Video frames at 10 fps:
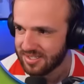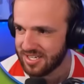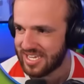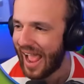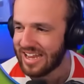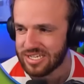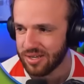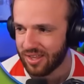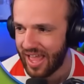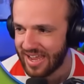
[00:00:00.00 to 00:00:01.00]
Disaster
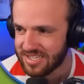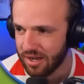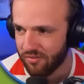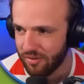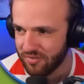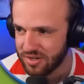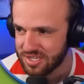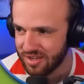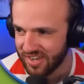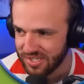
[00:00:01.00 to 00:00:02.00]
class here from
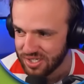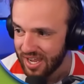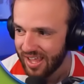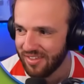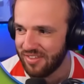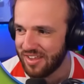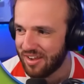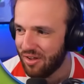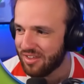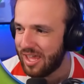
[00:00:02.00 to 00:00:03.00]
Vuskovic. And then the
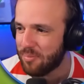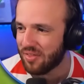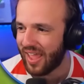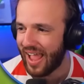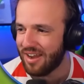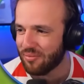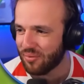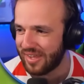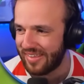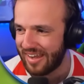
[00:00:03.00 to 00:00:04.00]
goalkeeper, like, I don't
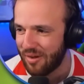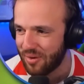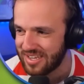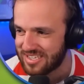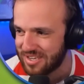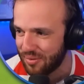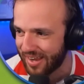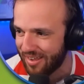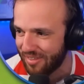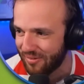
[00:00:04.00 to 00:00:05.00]
really know what he's
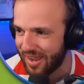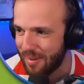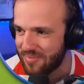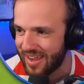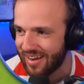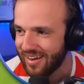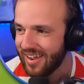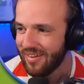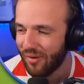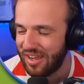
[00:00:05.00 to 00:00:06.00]
doing all the way up there.
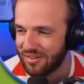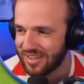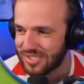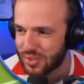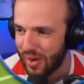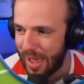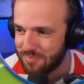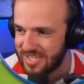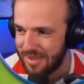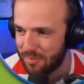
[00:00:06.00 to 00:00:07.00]
Right, you can drop
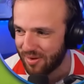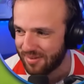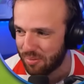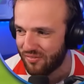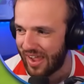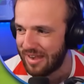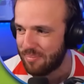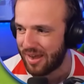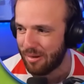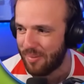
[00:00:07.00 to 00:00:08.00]
deeper and provide a
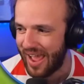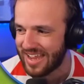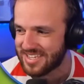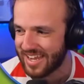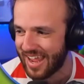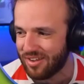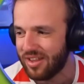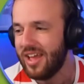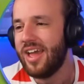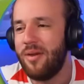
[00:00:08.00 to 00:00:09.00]
better passing
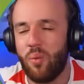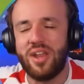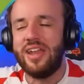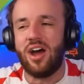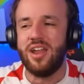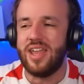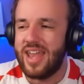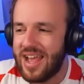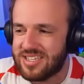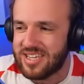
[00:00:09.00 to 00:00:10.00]
angle. And what an
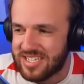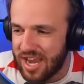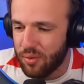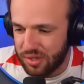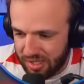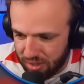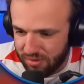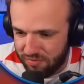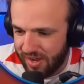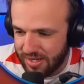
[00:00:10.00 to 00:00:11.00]
unnecessarily good
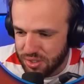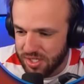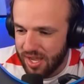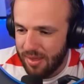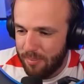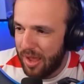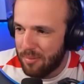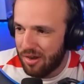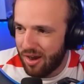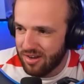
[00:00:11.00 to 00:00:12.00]
finish by
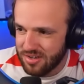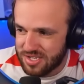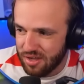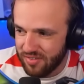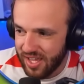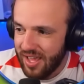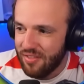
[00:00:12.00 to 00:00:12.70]
Bernardo Silva.